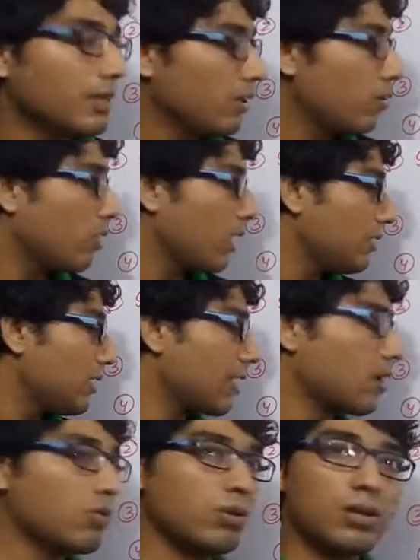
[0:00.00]
then you can
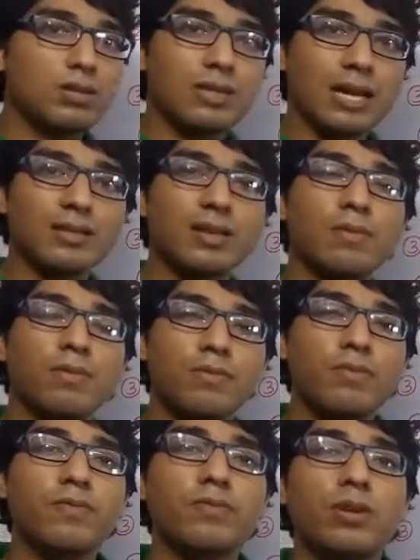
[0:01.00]
check out section number
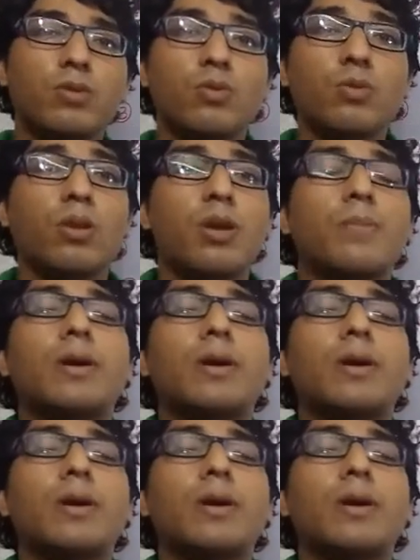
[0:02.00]
52,